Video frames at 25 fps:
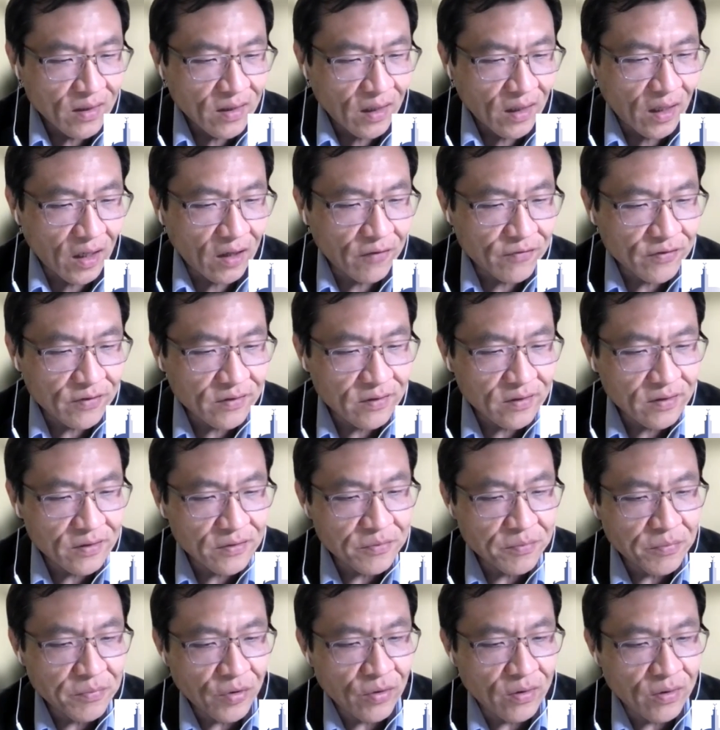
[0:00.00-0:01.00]
offering you
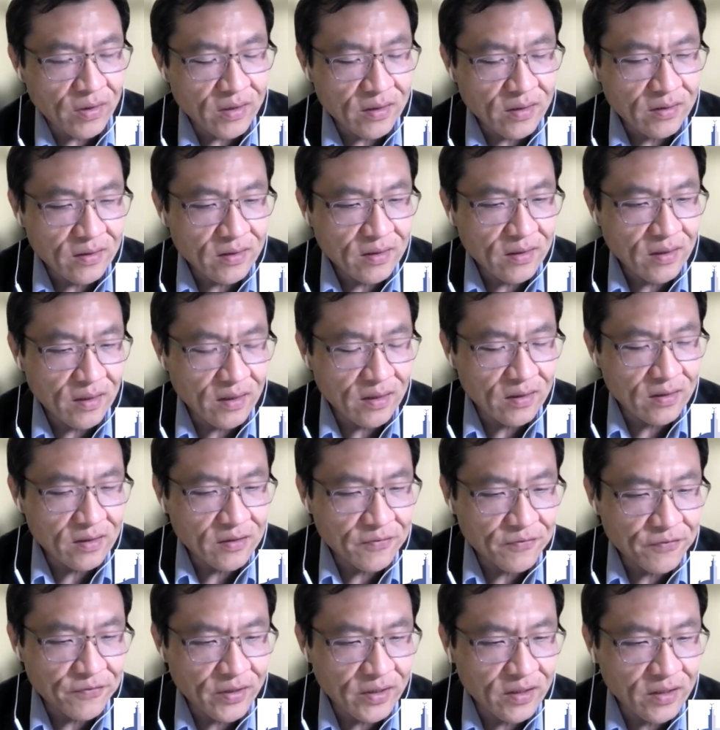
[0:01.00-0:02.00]
more
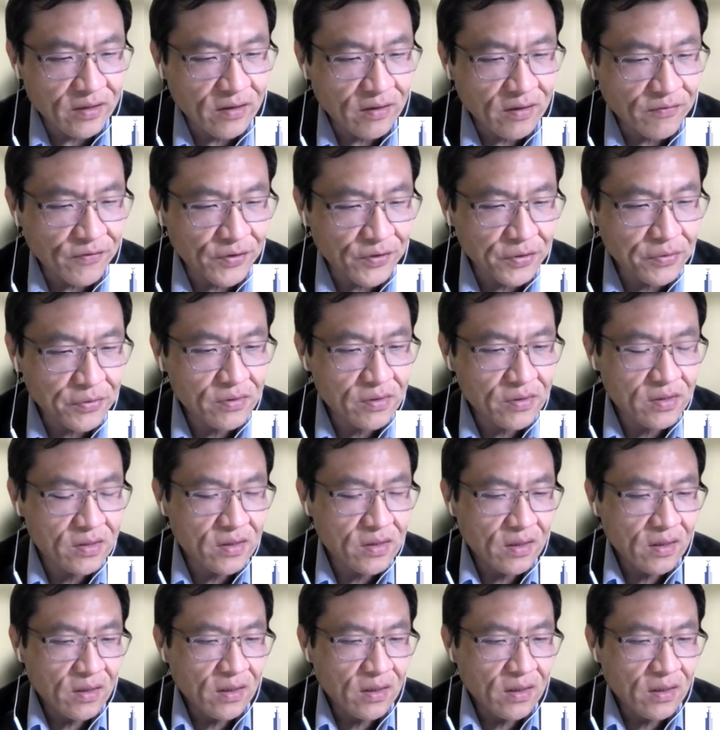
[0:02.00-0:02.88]
different views.